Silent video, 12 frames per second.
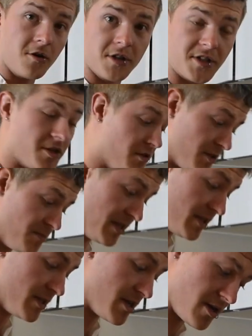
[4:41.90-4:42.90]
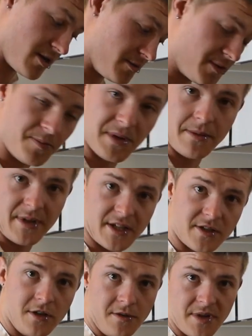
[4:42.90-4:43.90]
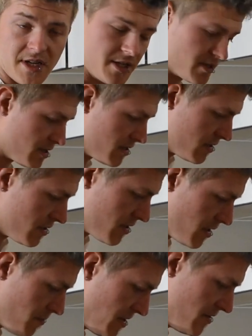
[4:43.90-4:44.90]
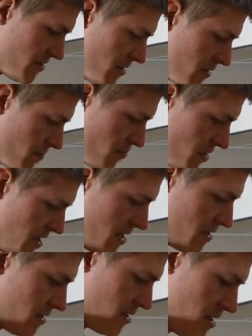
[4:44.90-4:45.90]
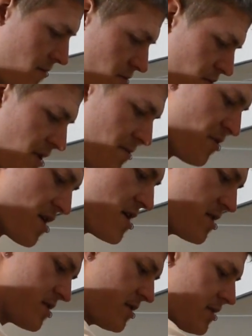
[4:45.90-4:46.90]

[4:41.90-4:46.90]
Alright, so it's been about 2 minutes. So the beef's looking pretty brown.